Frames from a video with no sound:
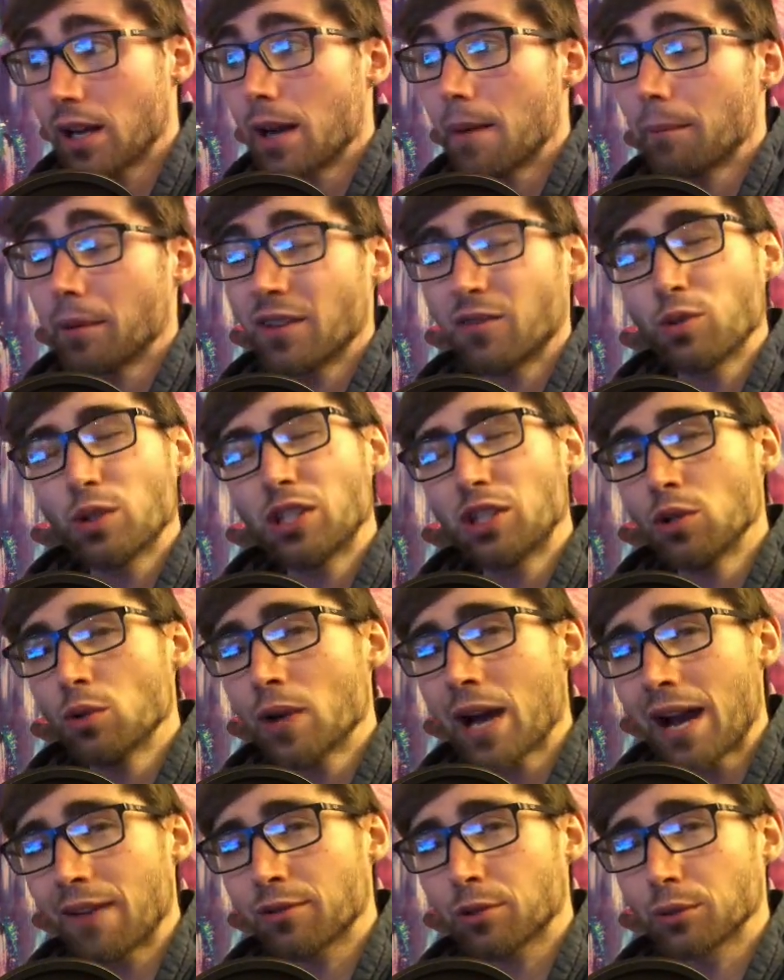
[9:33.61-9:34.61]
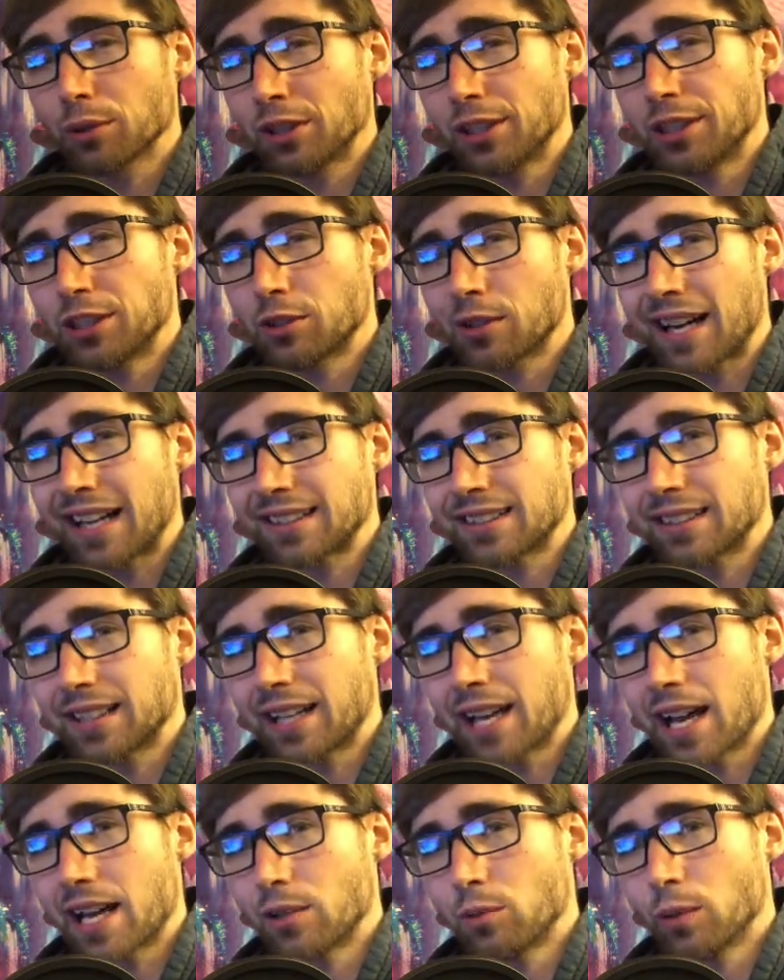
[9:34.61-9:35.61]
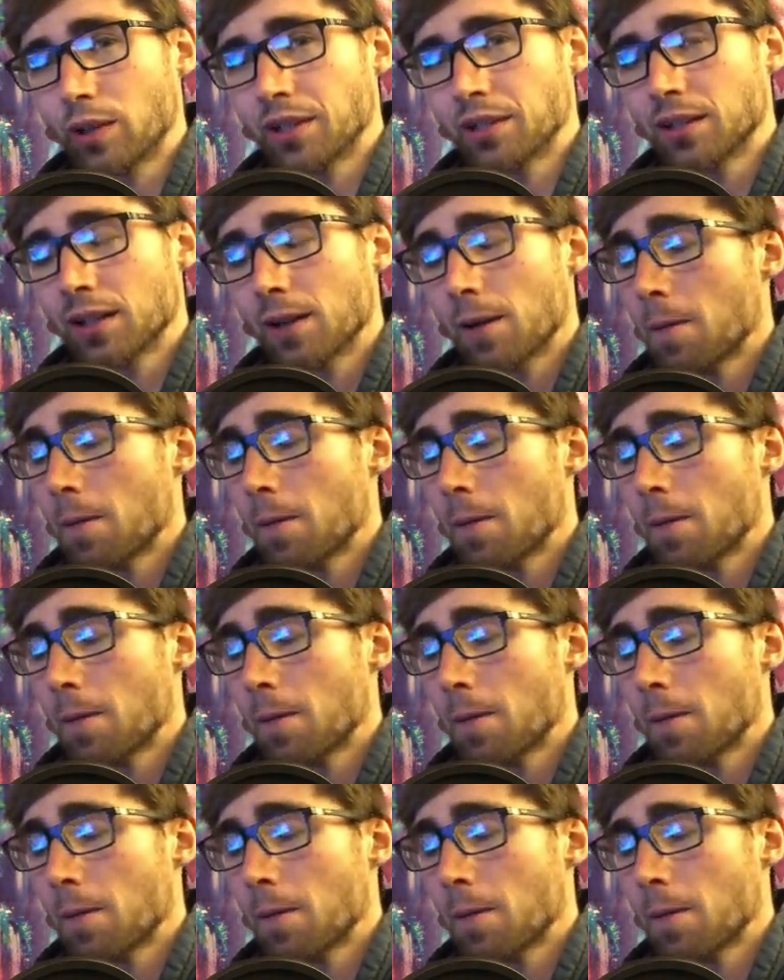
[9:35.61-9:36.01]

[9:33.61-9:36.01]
But if we do have a really drastic headwind,